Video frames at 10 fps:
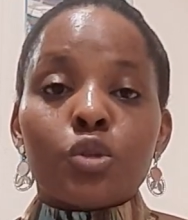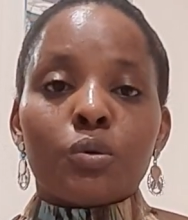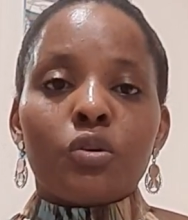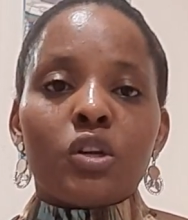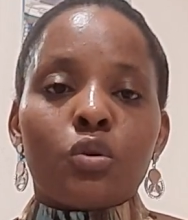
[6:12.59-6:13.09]
you
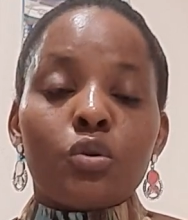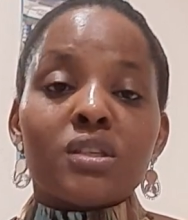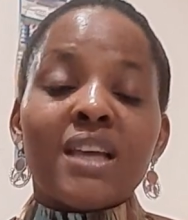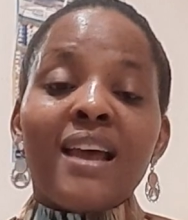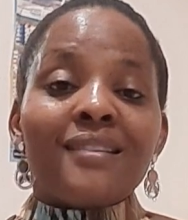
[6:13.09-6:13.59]
know, in
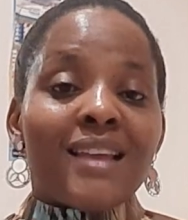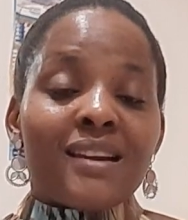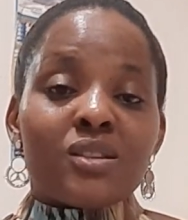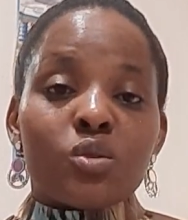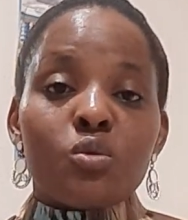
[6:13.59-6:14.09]
coast there
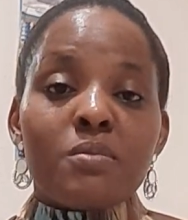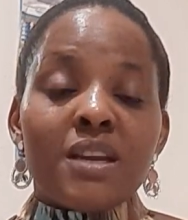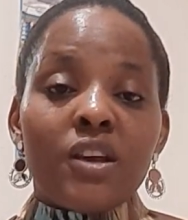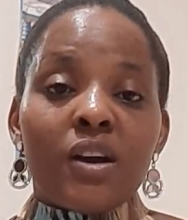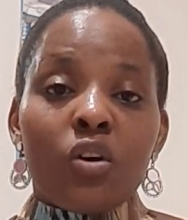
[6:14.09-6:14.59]
is too
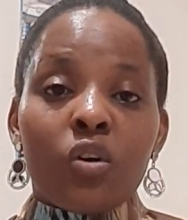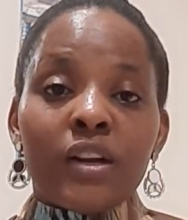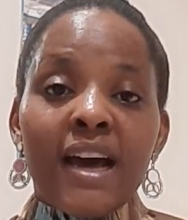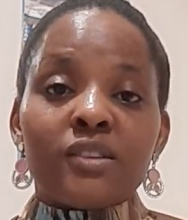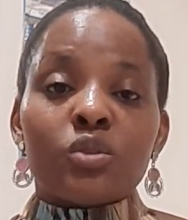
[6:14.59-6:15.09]
many
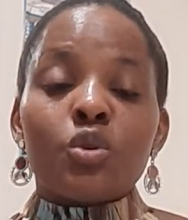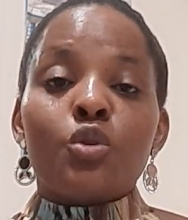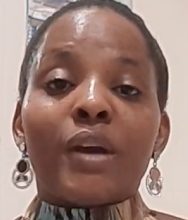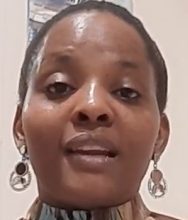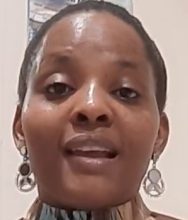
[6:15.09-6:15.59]
coconuts, so
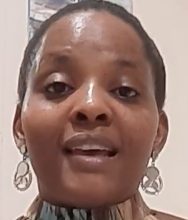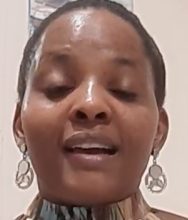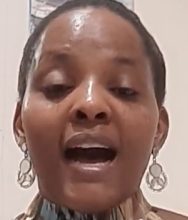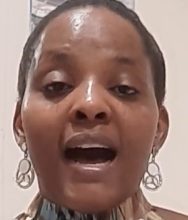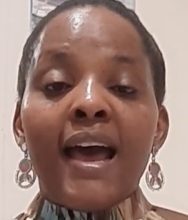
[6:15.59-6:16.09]
you can like